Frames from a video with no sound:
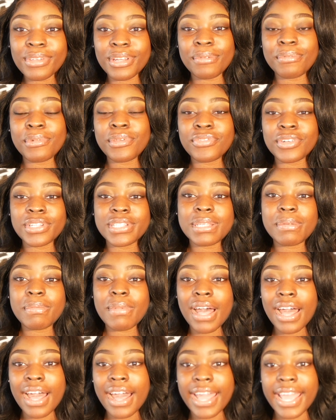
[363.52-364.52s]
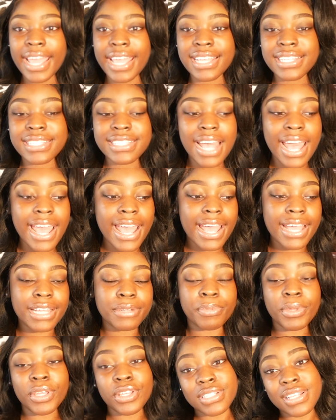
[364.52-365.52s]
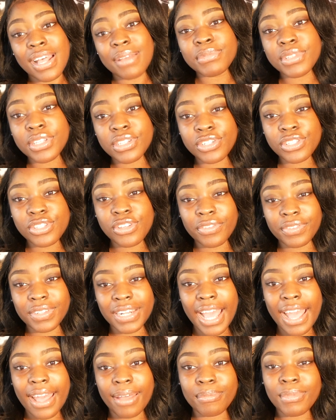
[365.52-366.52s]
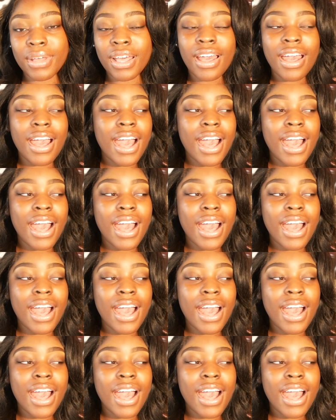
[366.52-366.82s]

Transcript: going to move on to my eyes, and because I'm doing a soft glam,